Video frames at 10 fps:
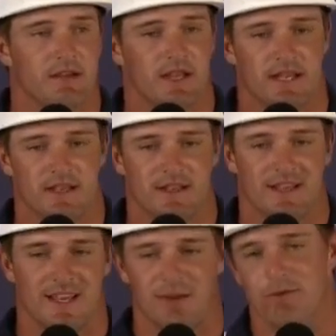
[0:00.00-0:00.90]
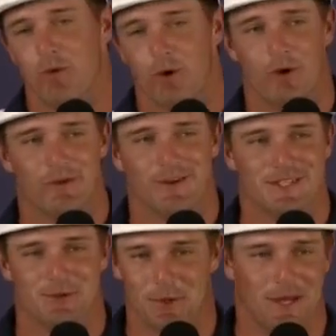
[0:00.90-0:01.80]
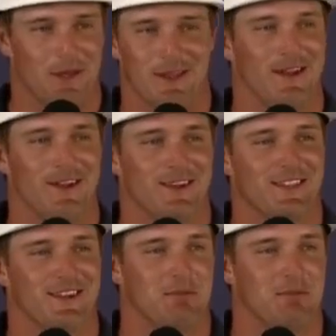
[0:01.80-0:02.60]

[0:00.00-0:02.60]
And getting to four over is really nothing out here either.